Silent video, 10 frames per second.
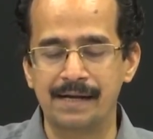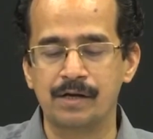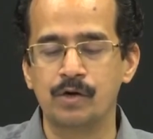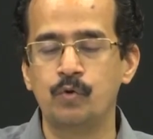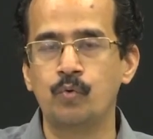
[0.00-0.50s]

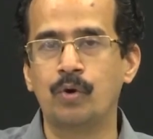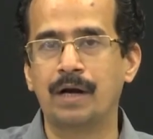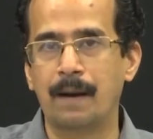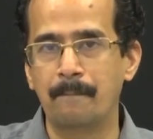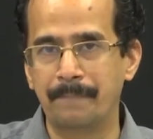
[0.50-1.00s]
of
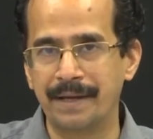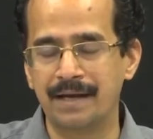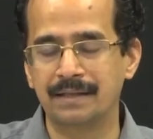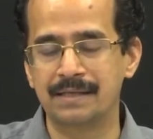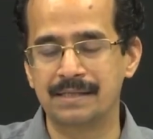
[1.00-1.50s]
seven three
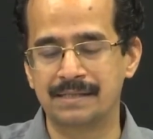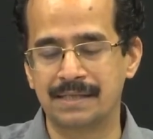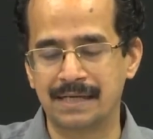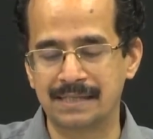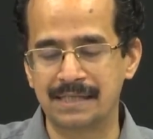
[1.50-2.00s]
seven
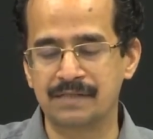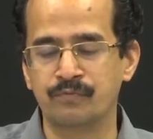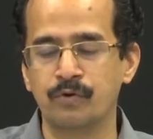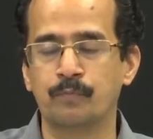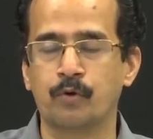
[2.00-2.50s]
and seven
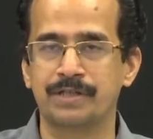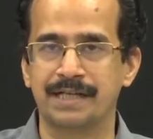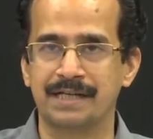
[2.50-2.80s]
forty-seven.